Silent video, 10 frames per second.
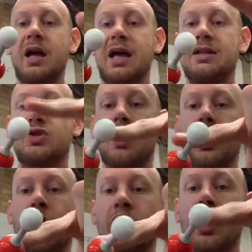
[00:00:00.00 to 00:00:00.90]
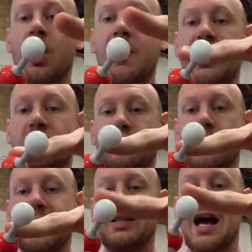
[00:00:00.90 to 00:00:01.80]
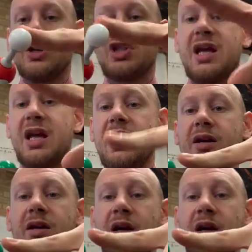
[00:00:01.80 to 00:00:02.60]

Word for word: It's got an OH group attached here,